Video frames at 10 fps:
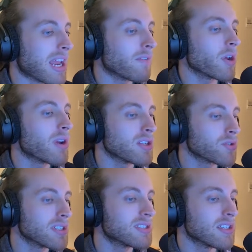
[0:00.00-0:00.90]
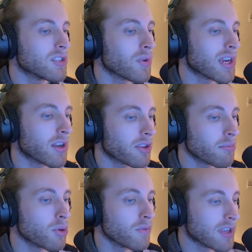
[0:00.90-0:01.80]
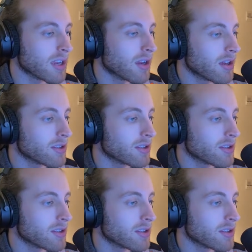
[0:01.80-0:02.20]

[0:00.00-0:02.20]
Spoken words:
and have no interest in doing another movie.